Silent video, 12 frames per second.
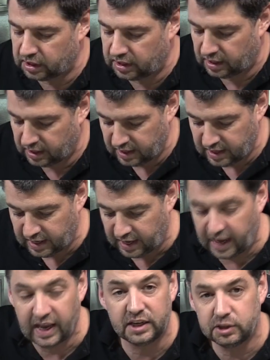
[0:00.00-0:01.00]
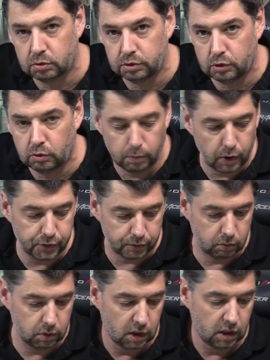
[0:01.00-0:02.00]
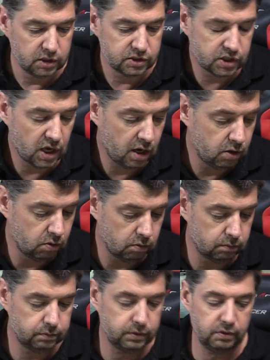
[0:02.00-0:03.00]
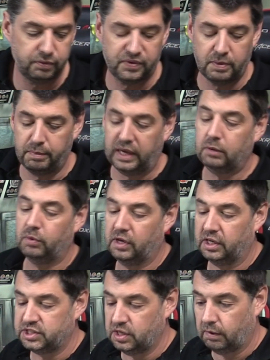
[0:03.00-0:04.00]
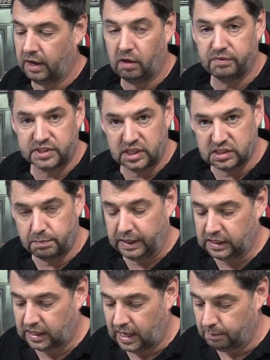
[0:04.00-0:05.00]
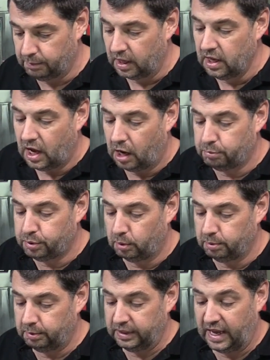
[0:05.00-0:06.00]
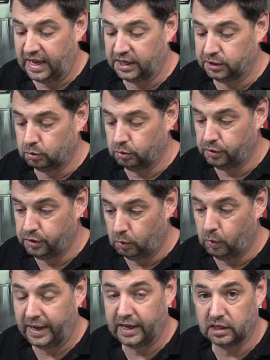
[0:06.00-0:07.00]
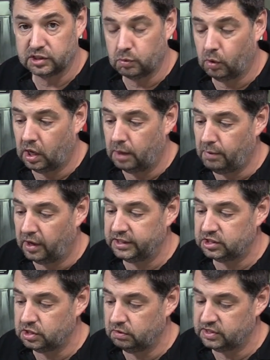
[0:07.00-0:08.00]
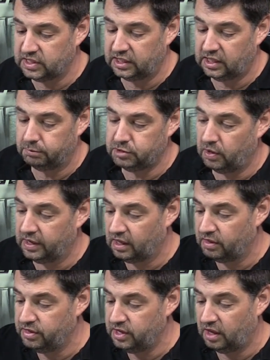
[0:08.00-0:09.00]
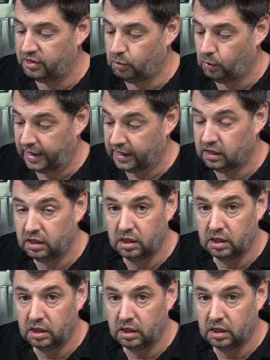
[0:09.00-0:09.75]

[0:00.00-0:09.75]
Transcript: going to handle your model. So for me, when I do it, obviously it's a big lump, I'll probably handle the wing. So what I might do is end up doing the other wing